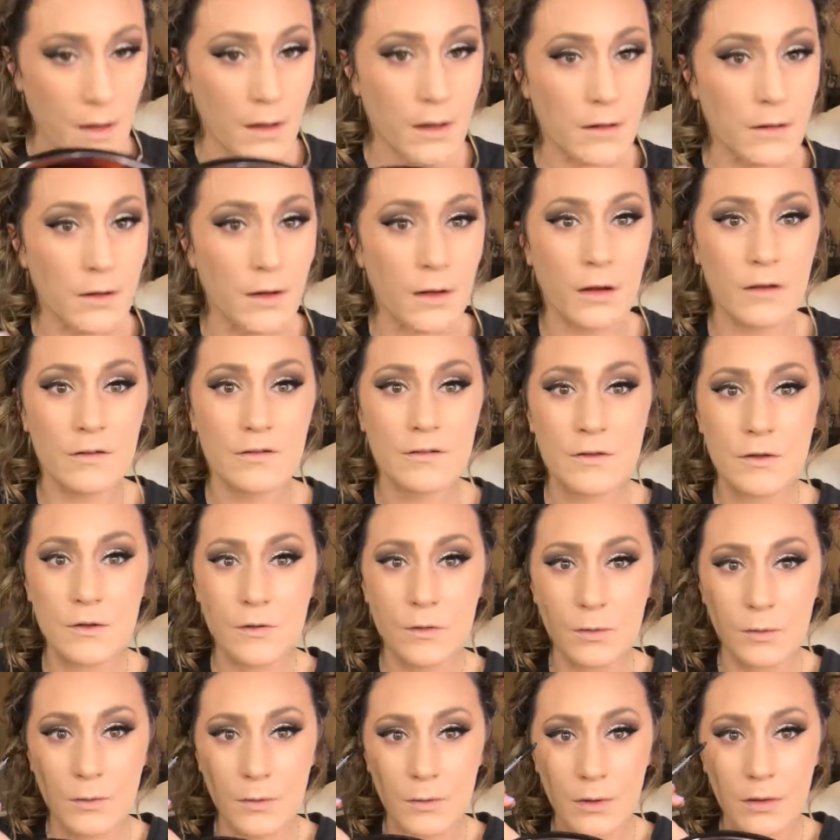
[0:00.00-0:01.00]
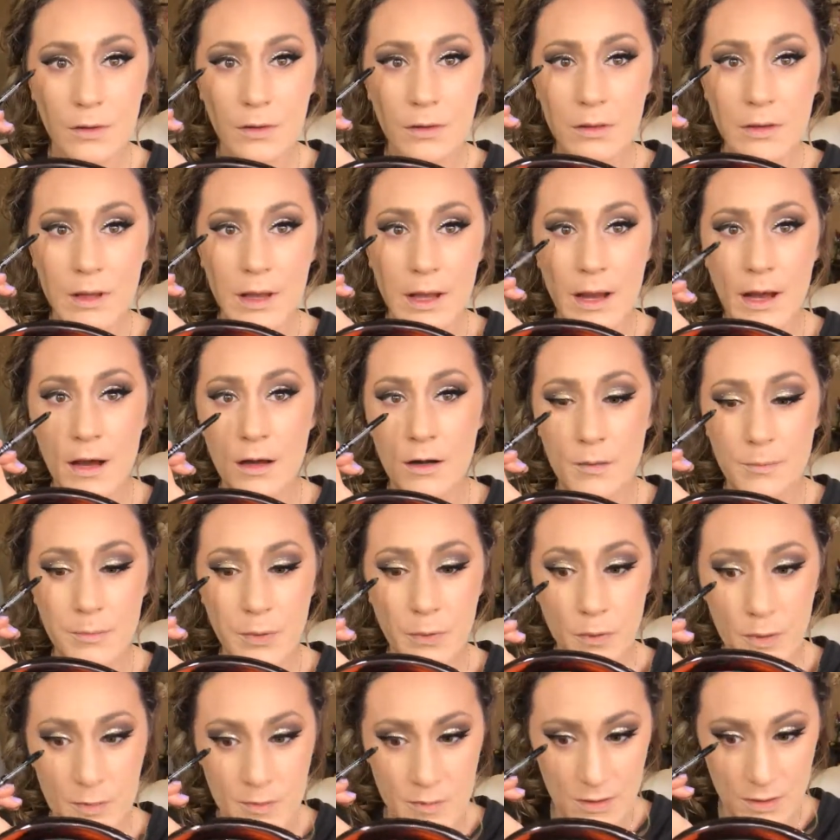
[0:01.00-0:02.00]
And also the outer
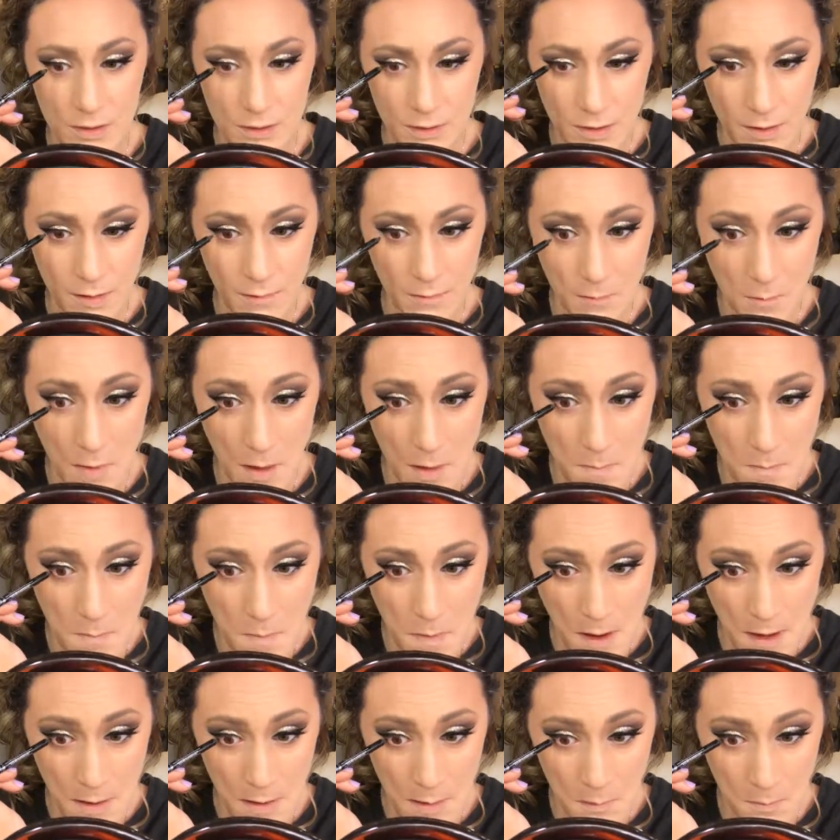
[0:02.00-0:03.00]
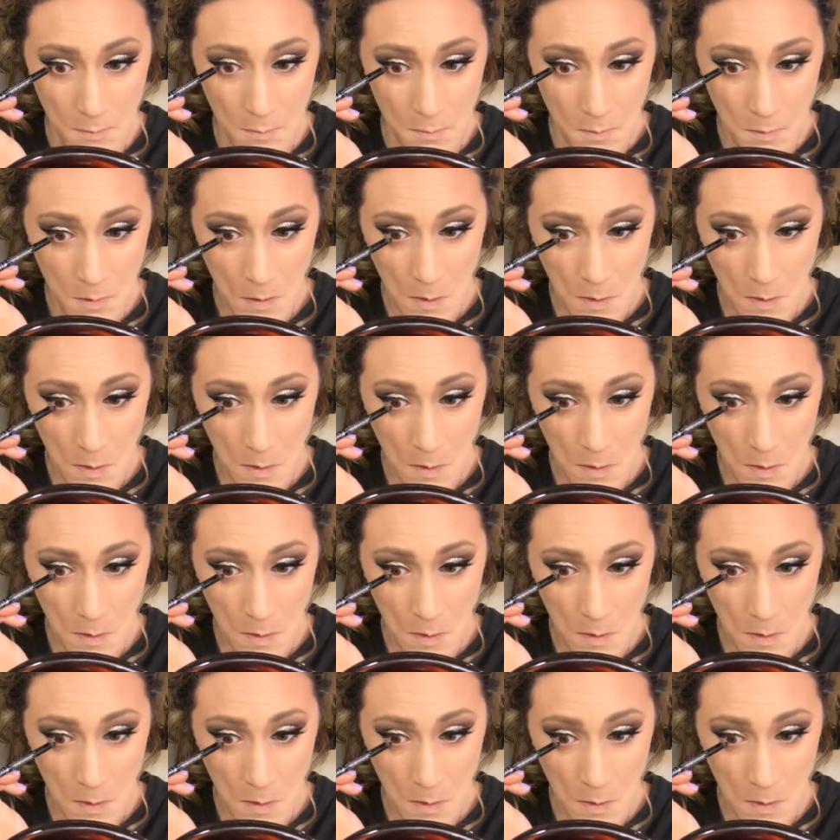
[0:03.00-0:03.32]
perimeter of my bottom